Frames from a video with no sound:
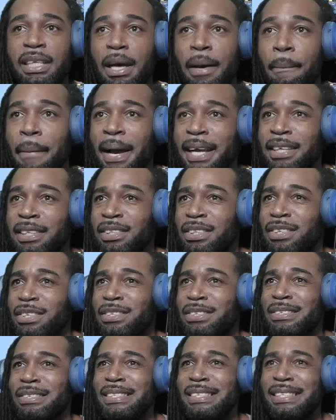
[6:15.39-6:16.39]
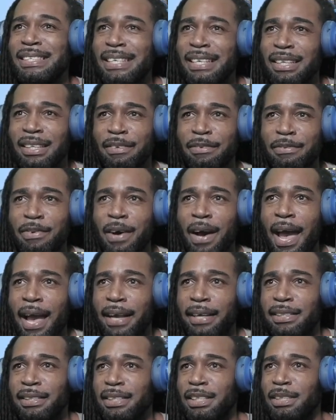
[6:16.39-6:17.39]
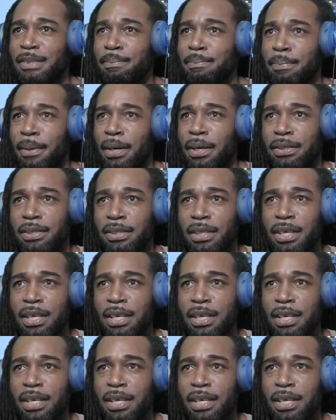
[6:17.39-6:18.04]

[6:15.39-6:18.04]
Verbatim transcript: I might sound silly for asking this, but